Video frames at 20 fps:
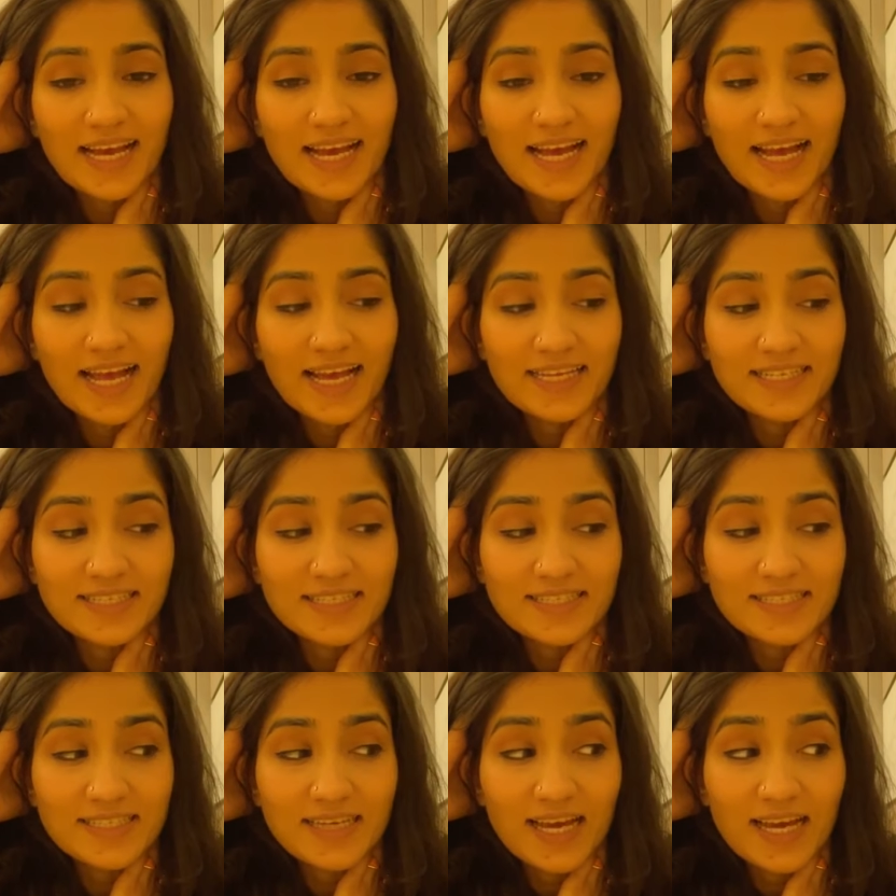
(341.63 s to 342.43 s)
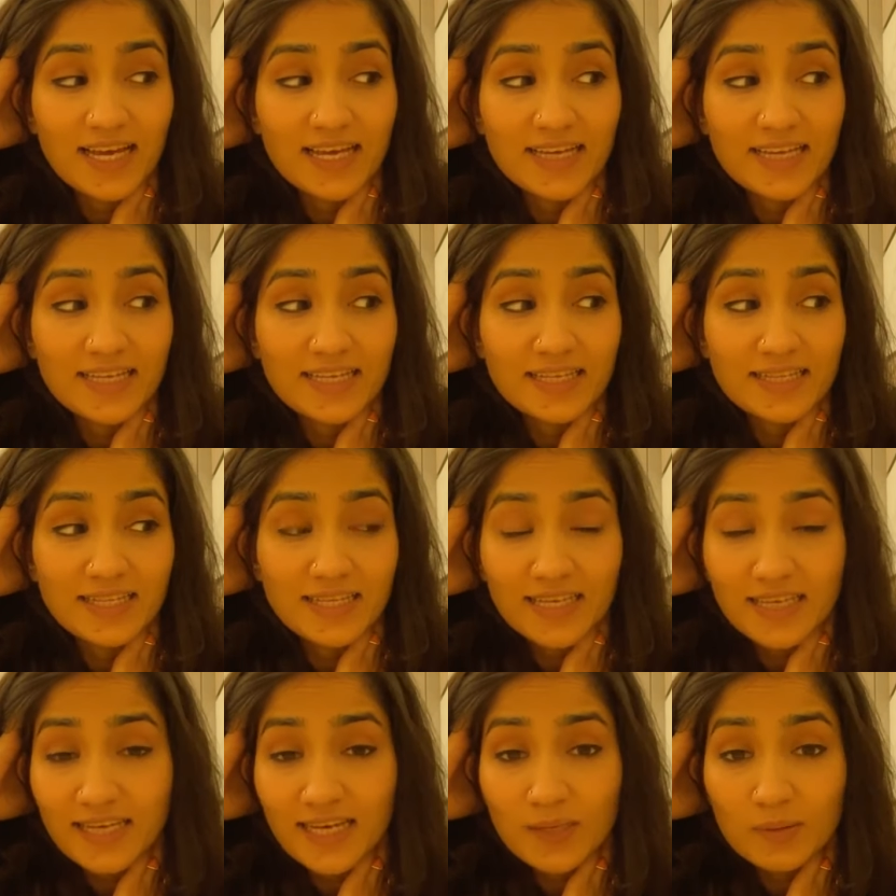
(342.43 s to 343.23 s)
And I
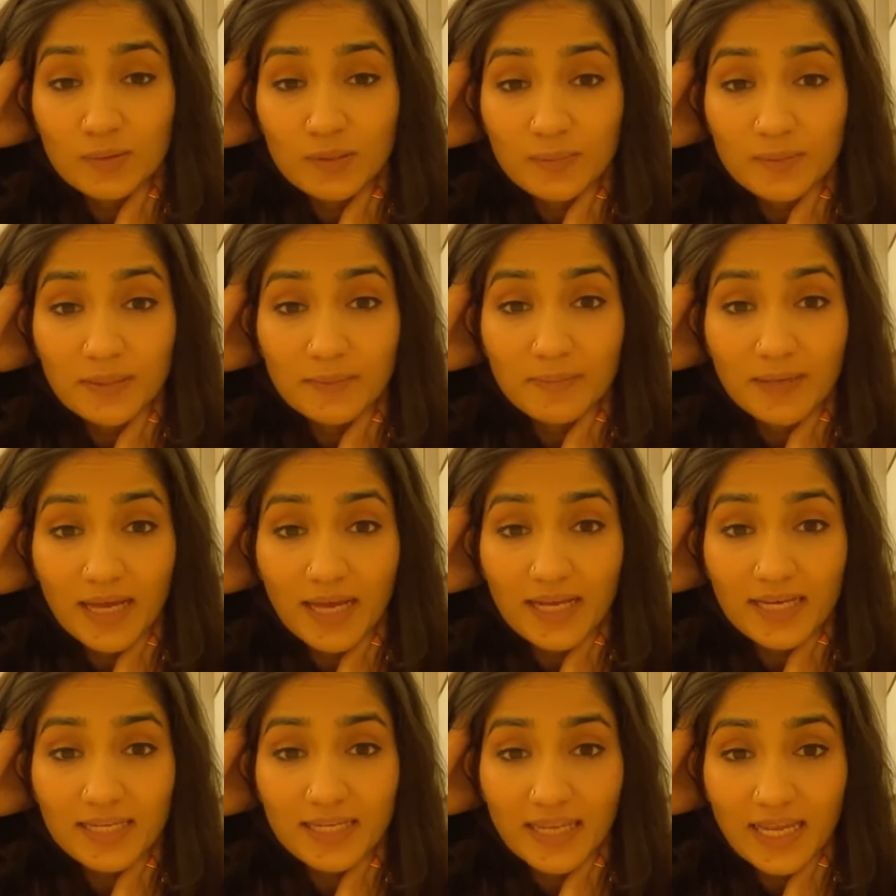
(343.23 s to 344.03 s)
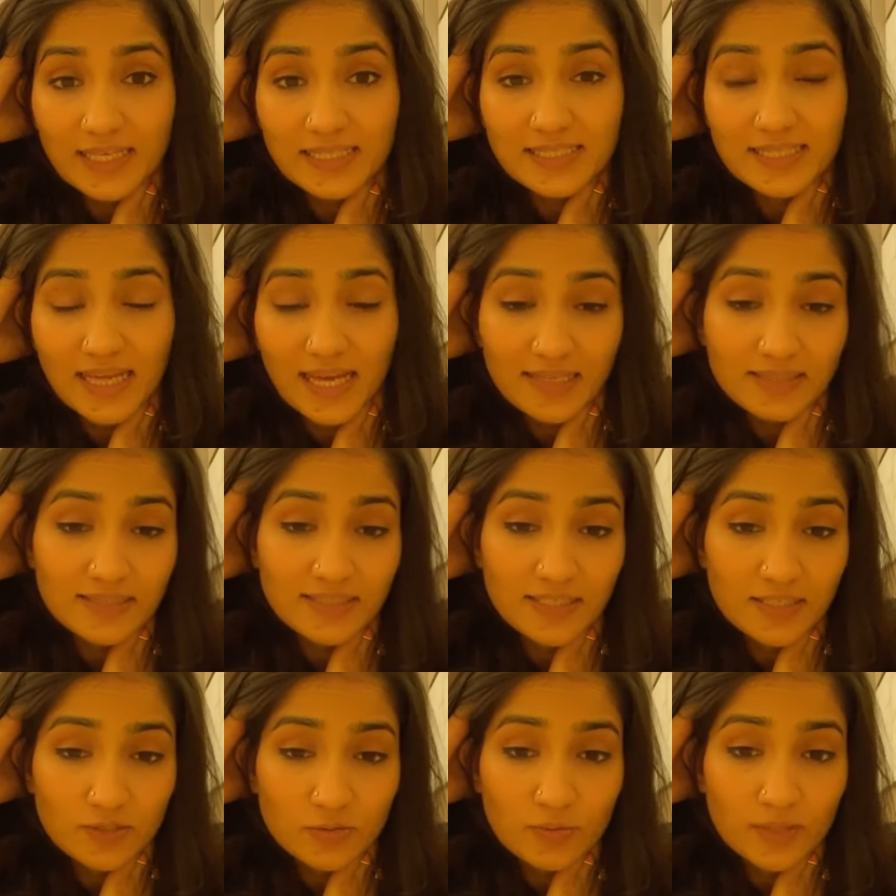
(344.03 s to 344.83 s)
think I will be back next
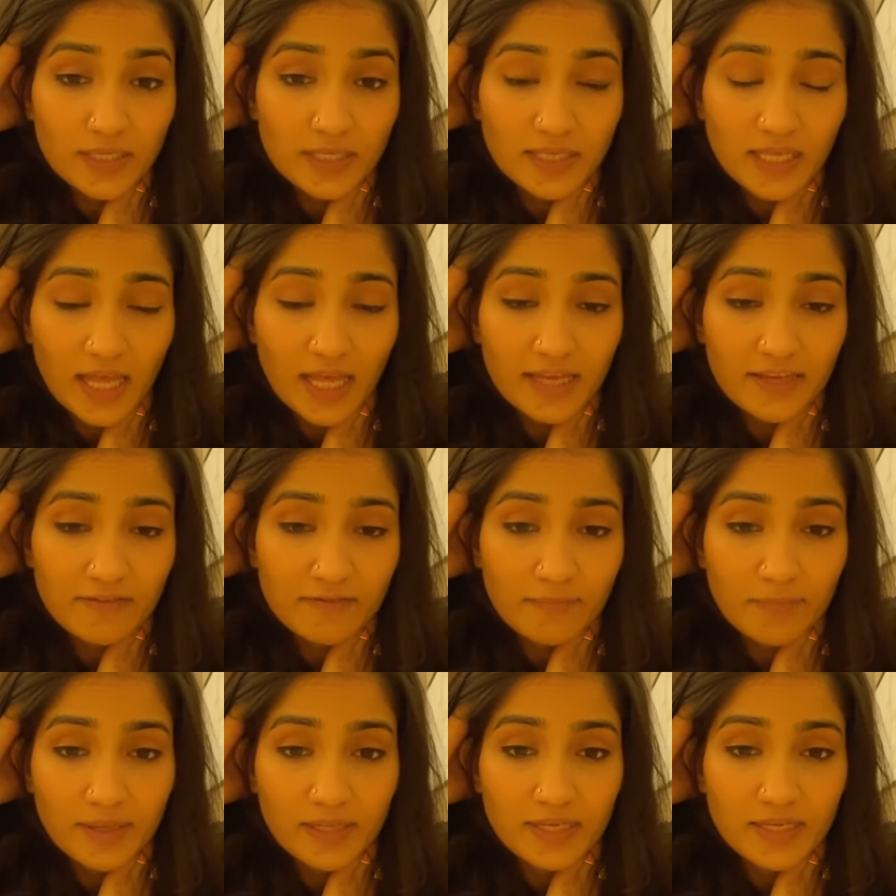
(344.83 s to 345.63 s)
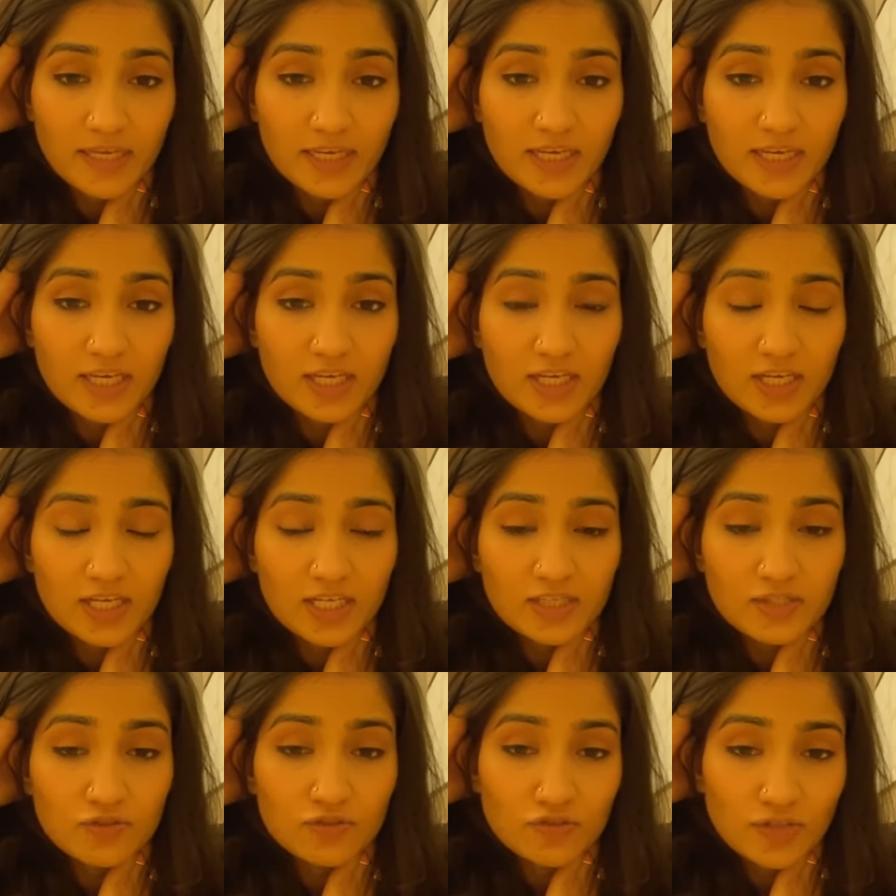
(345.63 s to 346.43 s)
Saturday doing a live. But
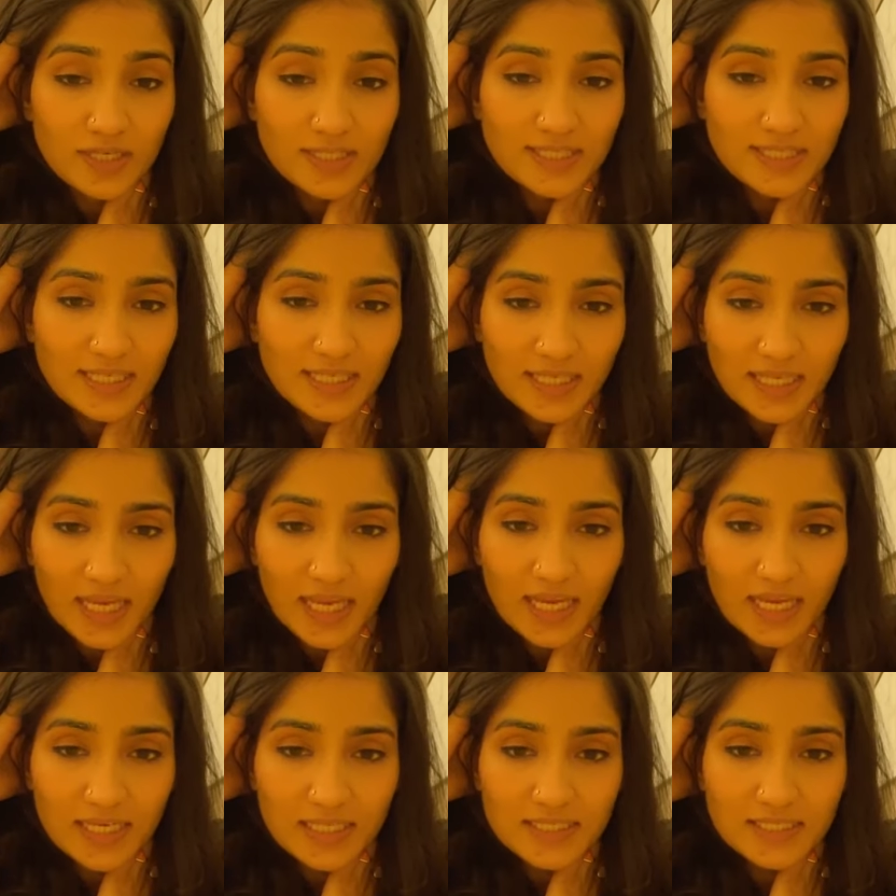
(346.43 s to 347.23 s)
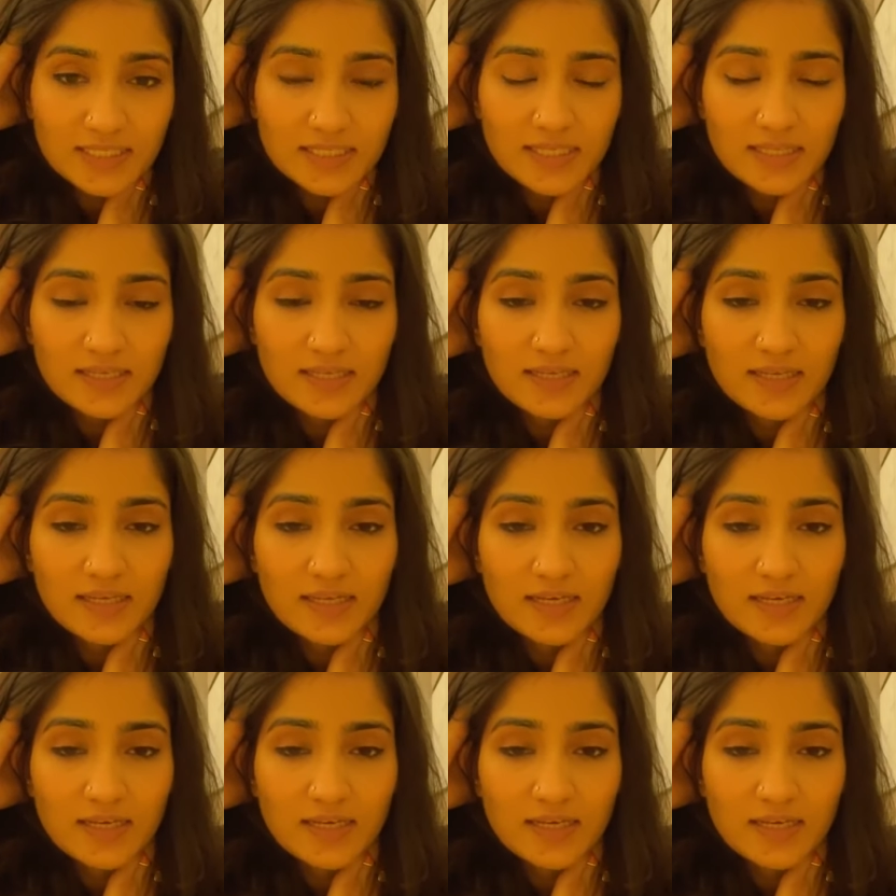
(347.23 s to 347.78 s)
just in case